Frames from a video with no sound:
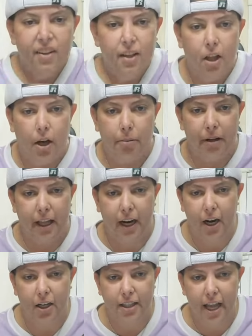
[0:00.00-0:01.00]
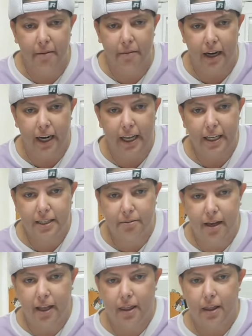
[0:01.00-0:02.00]
Look, put that girl's name in it. E.
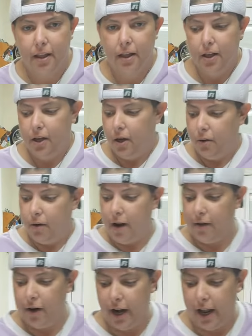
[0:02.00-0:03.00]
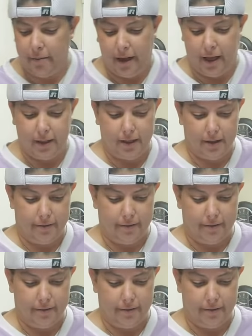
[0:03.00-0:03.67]
Smith, whatever her name is.